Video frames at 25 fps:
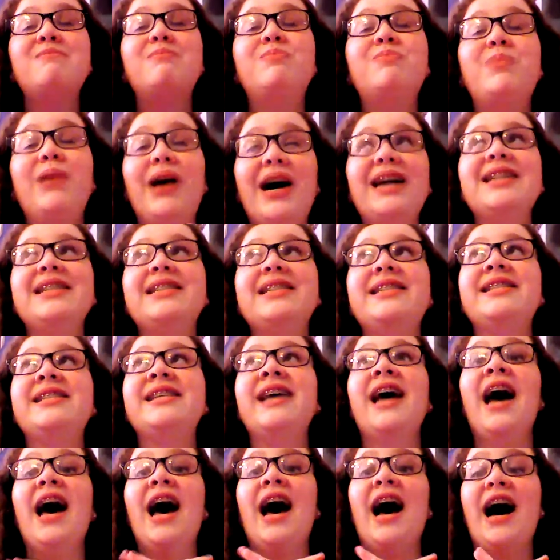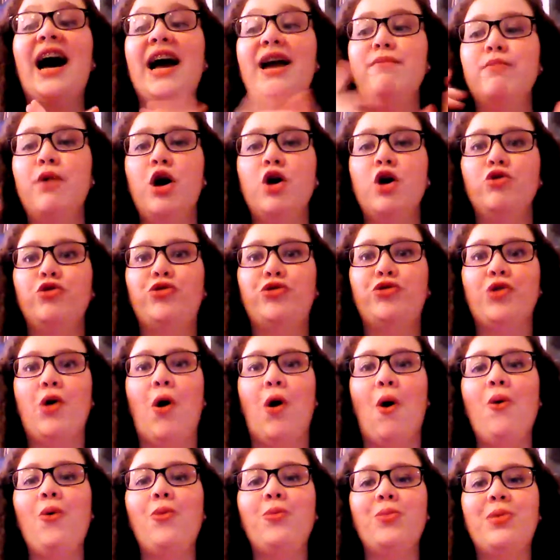But I'm
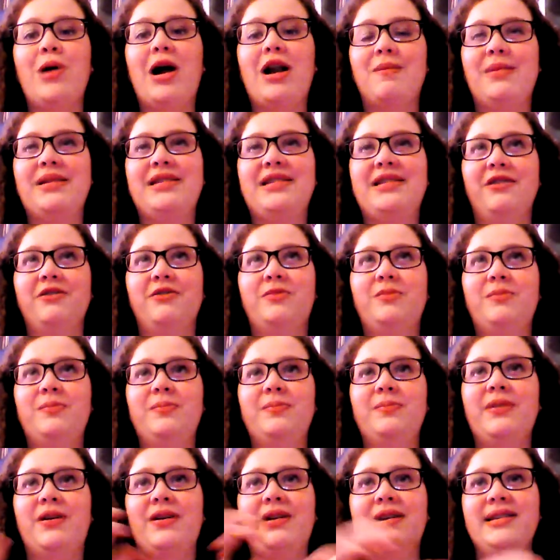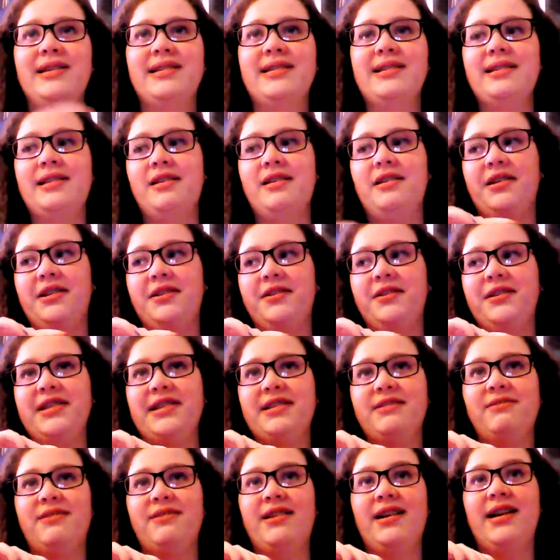so proud of myself. Honestly, the only
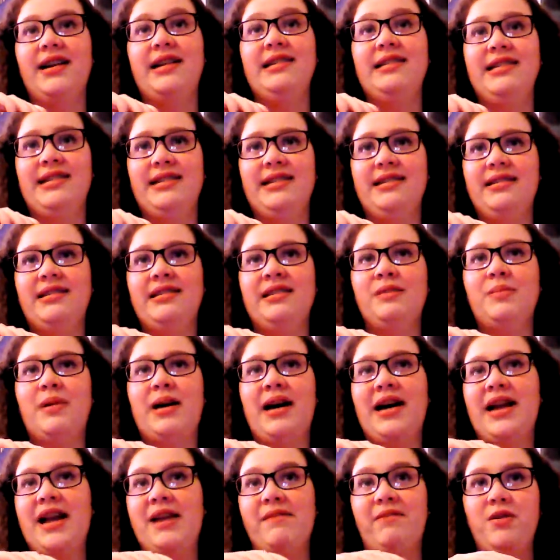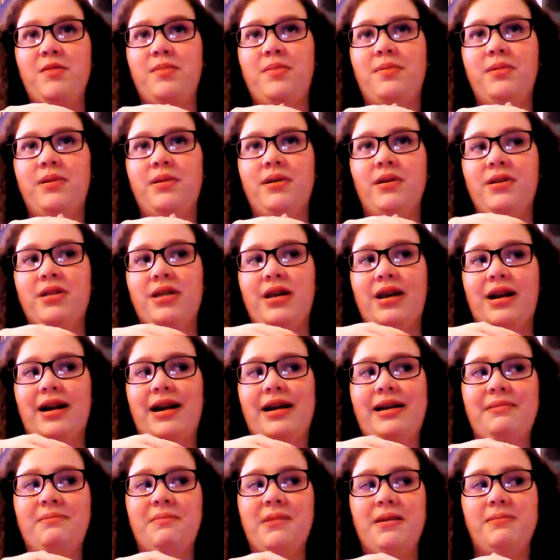reason why I didn't buy every book that
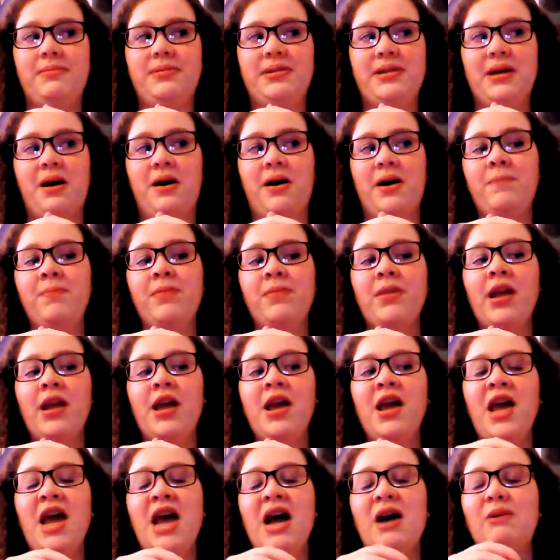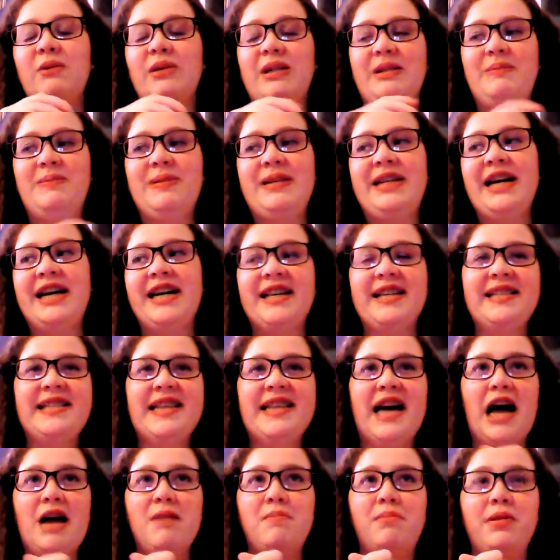I saw was because
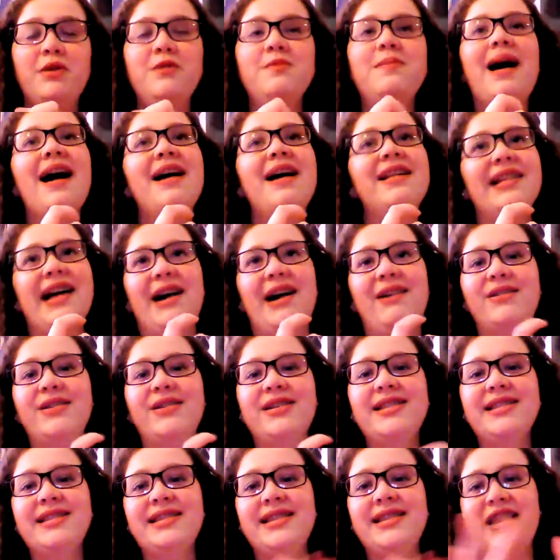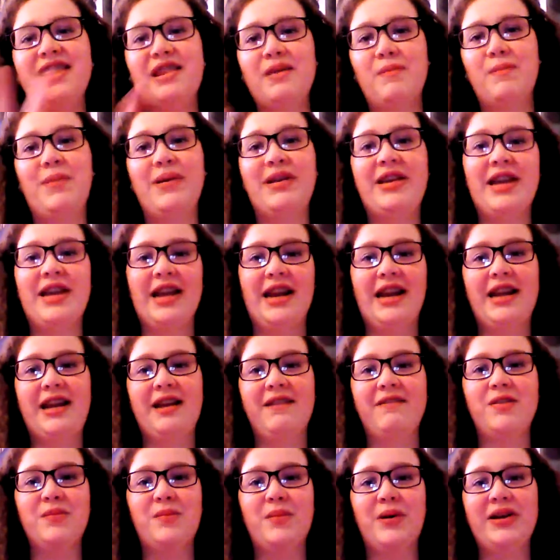I blew my allowance at the beginning
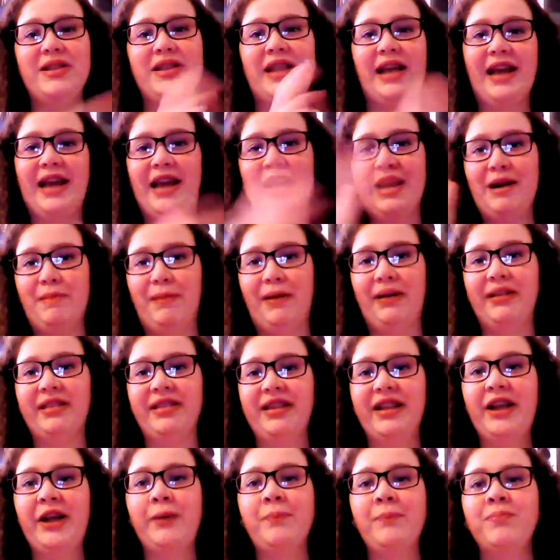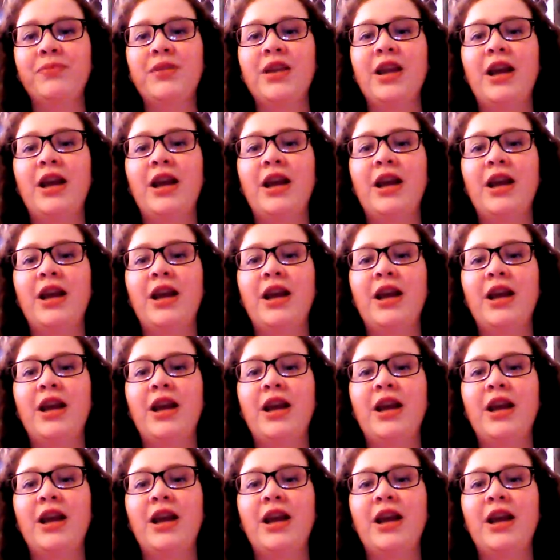of the month. I get it monthly.